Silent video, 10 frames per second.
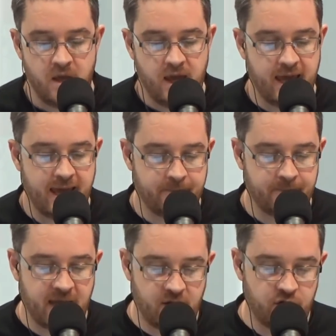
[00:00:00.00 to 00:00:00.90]
And
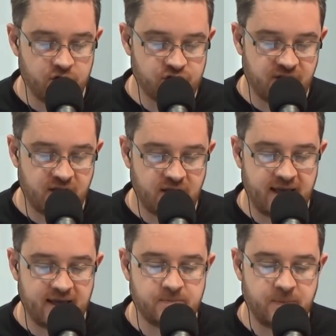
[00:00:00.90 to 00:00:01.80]
I just think
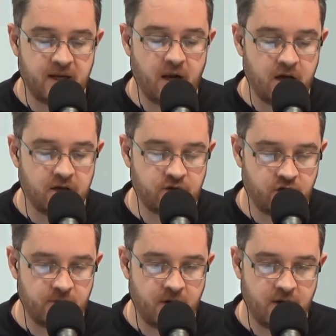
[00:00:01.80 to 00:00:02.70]
it's been a long
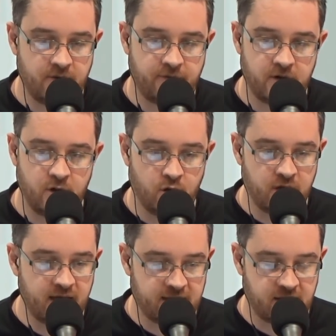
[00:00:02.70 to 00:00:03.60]
time off.
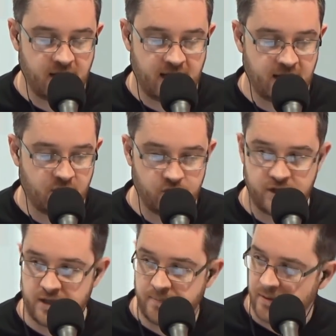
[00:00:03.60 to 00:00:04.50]
Looking at
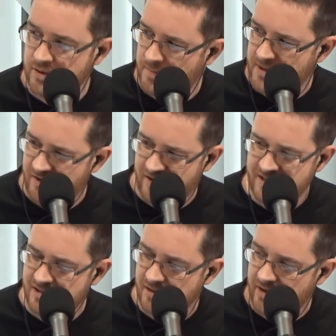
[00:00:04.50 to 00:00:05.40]
Gunny, he posted a picture on
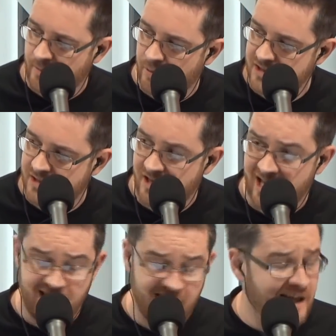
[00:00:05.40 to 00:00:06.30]
Instagram, was it?
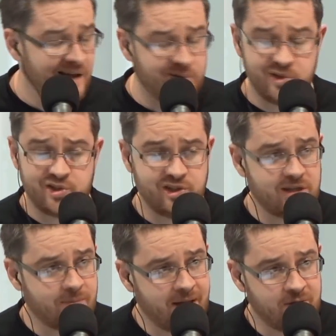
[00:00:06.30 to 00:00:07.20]
Holy shit,
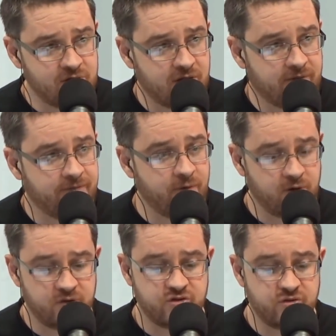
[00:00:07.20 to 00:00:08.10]
the man looks like a fucking truck.